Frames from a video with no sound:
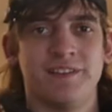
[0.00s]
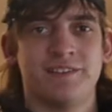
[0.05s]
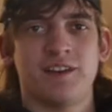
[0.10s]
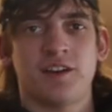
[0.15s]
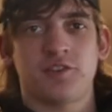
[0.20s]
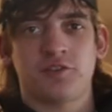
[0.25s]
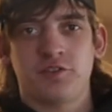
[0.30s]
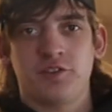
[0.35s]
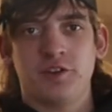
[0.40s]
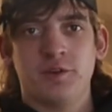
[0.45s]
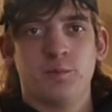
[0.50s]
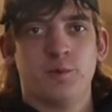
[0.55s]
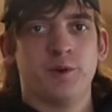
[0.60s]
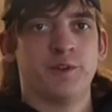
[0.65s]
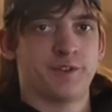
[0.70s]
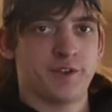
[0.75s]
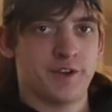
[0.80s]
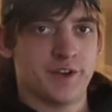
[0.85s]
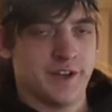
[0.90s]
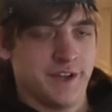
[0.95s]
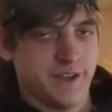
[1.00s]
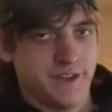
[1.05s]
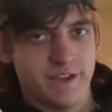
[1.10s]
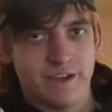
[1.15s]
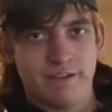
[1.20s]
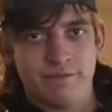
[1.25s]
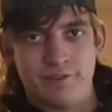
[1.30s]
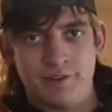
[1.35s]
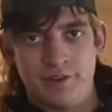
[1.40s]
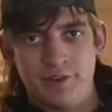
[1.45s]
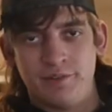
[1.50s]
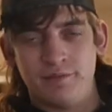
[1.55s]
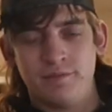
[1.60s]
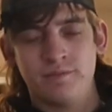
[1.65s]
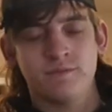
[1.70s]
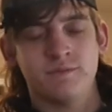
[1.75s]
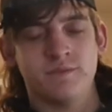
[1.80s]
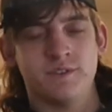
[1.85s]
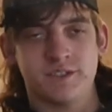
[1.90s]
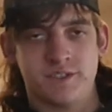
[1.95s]
It's actually 1:30 in the afternoon.
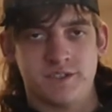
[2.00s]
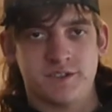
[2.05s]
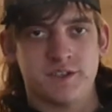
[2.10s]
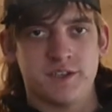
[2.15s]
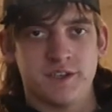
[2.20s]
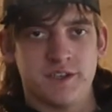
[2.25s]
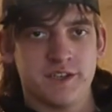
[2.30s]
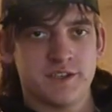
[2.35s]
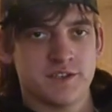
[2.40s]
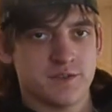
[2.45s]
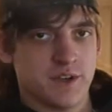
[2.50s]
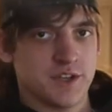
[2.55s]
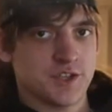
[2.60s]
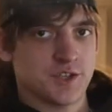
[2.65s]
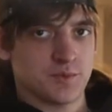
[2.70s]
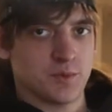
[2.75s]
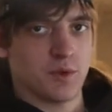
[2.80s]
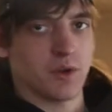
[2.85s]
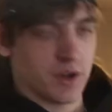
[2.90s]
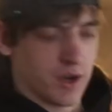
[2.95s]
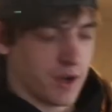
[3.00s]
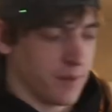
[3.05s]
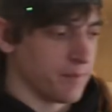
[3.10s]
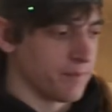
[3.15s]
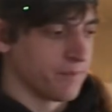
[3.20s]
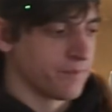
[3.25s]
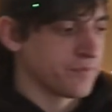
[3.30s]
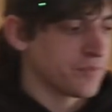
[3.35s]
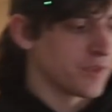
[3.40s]
It's a Sunday, so I just woke up.